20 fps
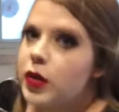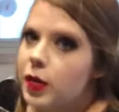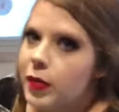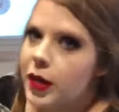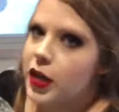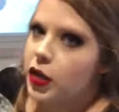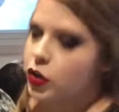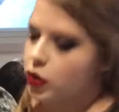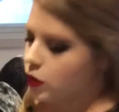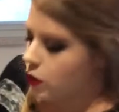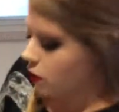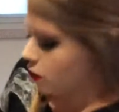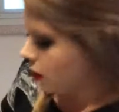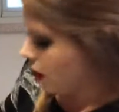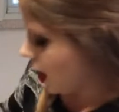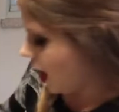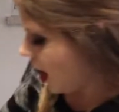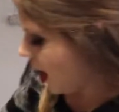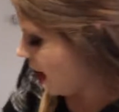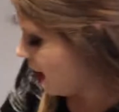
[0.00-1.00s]
to be too
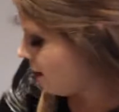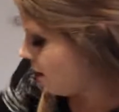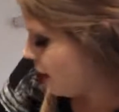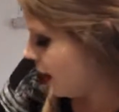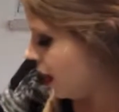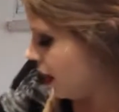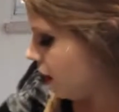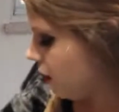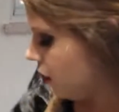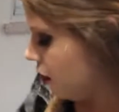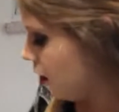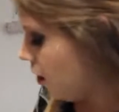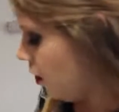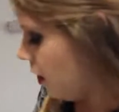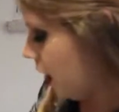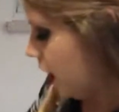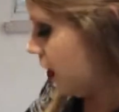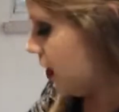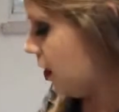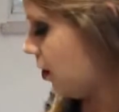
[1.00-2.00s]
dry, but you don't
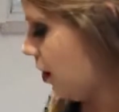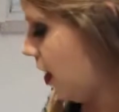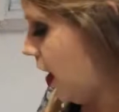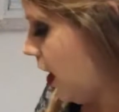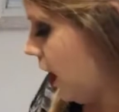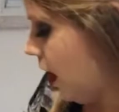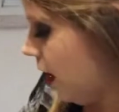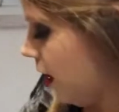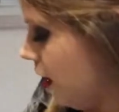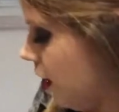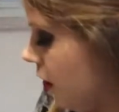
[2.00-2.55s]
want it to be